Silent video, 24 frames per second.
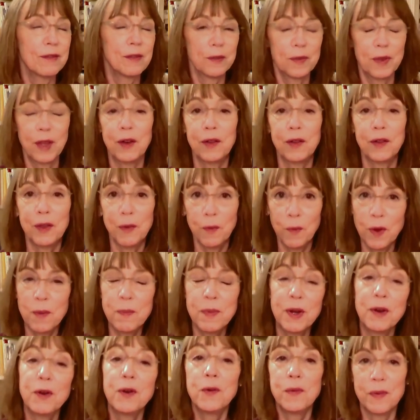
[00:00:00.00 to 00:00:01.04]
that the
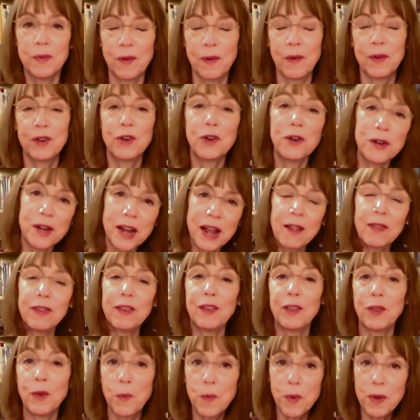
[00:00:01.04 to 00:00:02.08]
woman who turned out
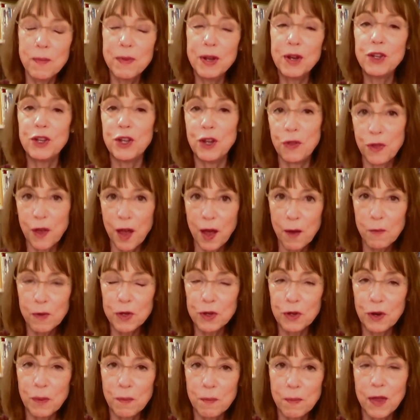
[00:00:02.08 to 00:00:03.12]
that the woman she thought was
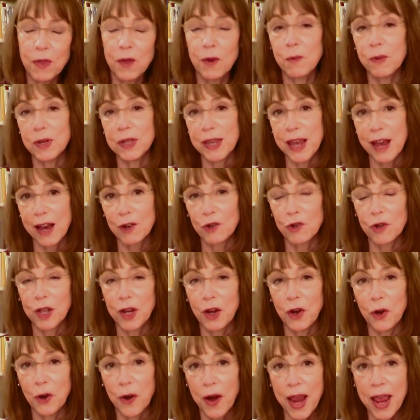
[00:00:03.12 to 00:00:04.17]
her mother was actually
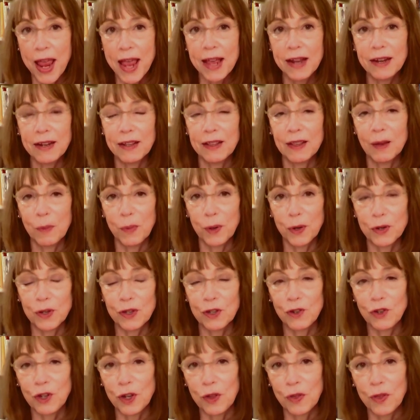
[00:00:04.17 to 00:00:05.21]
her aunt, and the
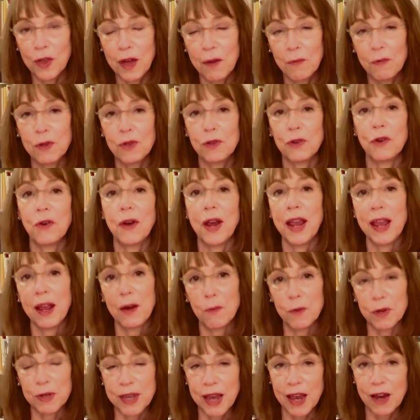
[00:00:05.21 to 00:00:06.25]
person she thought was her aunt
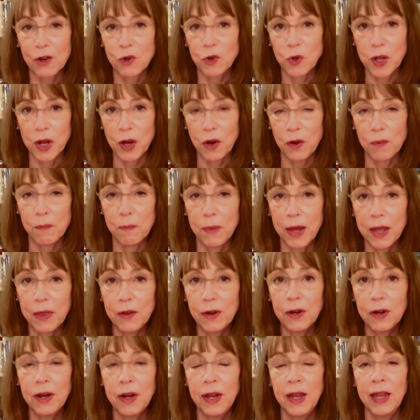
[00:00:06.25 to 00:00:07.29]
was actually her
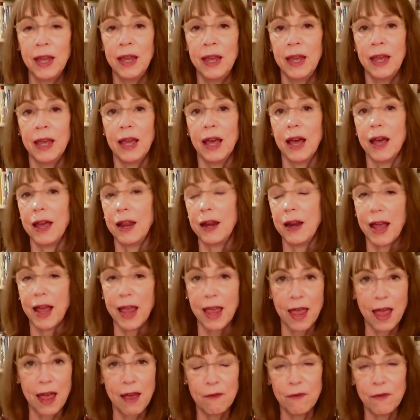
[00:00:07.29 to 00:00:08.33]
mother. And I
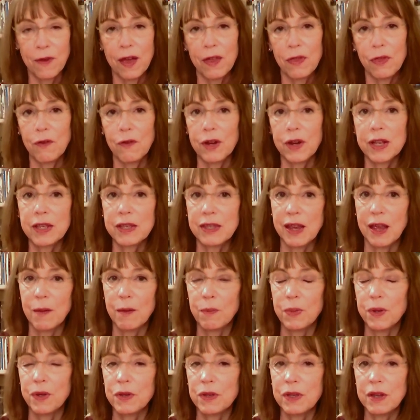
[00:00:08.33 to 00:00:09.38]
have other
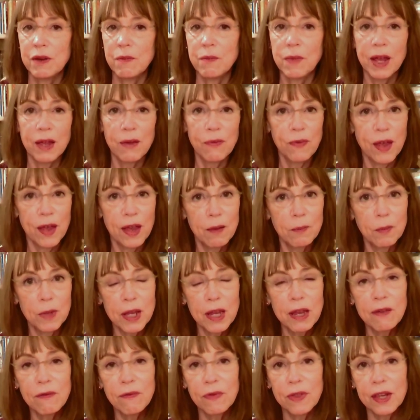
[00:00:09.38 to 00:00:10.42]
examples in my family
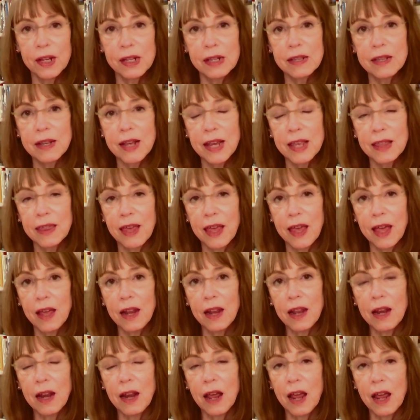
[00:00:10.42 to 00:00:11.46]
of things like that.
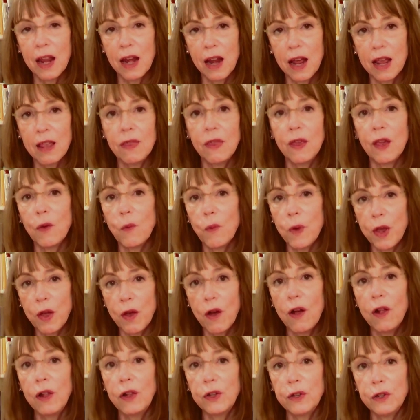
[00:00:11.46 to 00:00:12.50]
And I, and I think we
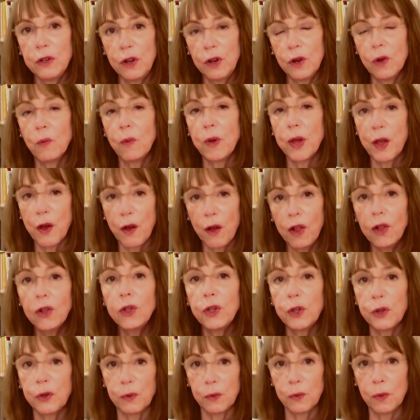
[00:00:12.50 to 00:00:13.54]
all, you know, we all
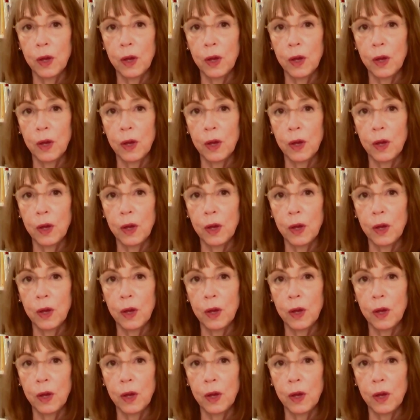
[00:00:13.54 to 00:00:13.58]
do.